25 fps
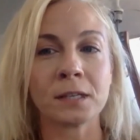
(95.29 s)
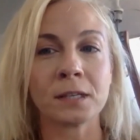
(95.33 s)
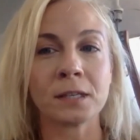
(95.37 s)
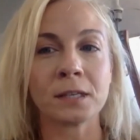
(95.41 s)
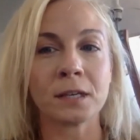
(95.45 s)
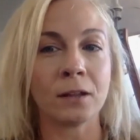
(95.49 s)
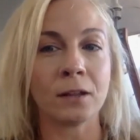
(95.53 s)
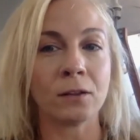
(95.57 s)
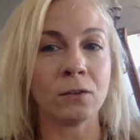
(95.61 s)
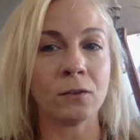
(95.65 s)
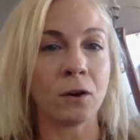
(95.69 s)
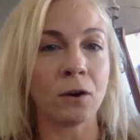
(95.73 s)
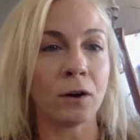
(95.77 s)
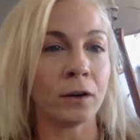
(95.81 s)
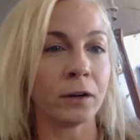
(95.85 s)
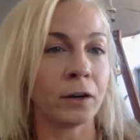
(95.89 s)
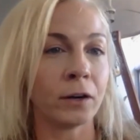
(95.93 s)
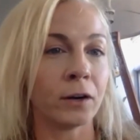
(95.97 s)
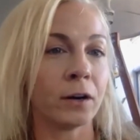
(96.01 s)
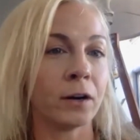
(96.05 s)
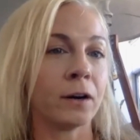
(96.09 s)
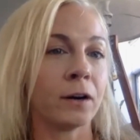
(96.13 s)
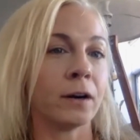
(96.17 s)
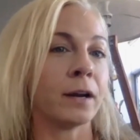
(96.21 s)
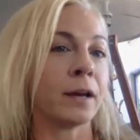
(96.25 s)
going to get
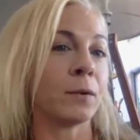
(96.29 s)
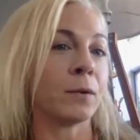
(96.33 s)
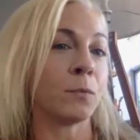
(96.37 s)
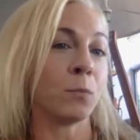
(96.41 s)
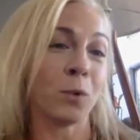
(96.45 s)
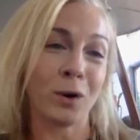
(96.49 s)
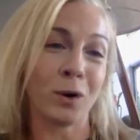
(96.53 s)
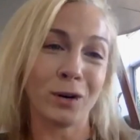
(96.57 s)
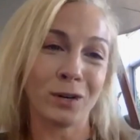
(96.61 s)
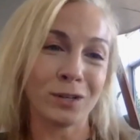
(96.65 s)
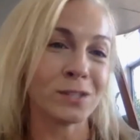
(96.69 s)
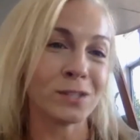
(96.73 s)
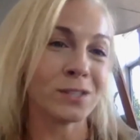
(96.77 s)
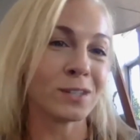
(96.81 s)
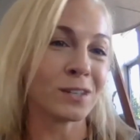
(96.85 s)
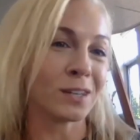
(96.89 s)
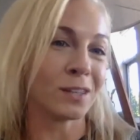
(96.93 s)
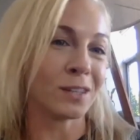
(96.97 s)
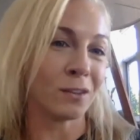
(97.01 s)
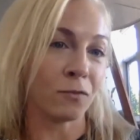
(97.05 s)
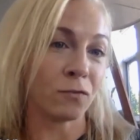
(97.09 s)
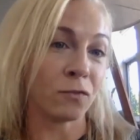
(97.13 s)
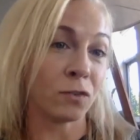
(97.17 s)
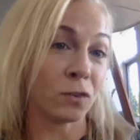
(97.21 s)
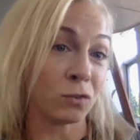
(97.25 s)
longer and worse in
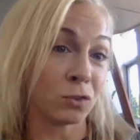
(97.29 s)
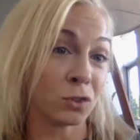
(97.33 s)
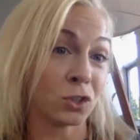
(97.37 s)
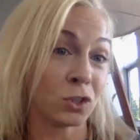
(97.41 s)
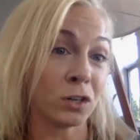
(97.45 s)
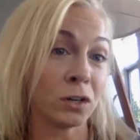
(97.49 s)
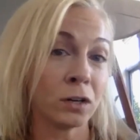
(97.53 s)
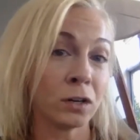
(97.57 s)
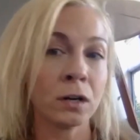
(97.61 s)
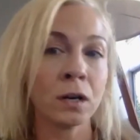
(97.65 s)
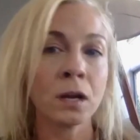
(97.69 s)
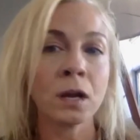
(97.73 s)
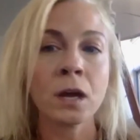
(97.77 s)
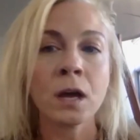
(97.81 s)
the future.